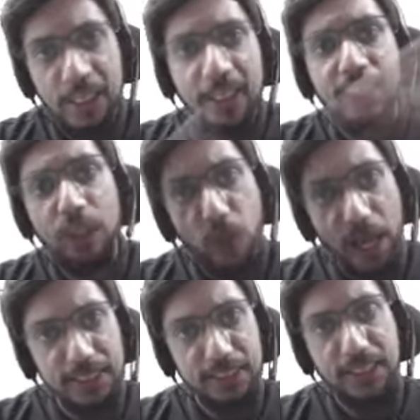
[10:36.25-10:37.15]
that why
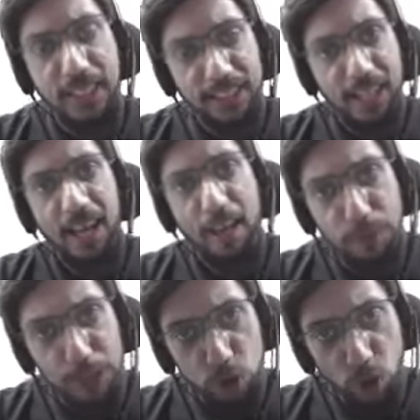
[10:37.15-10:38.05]
is it that there have
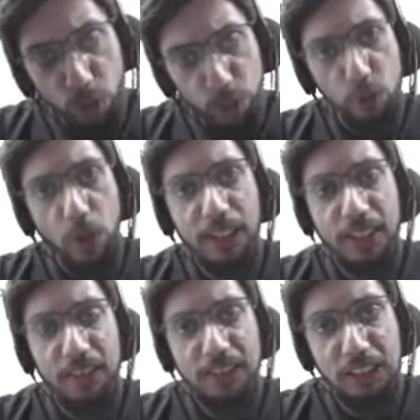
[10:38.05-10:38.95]
been so few
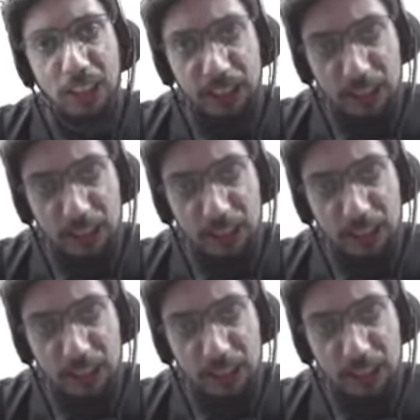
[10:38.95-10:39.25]
Adivasi judges,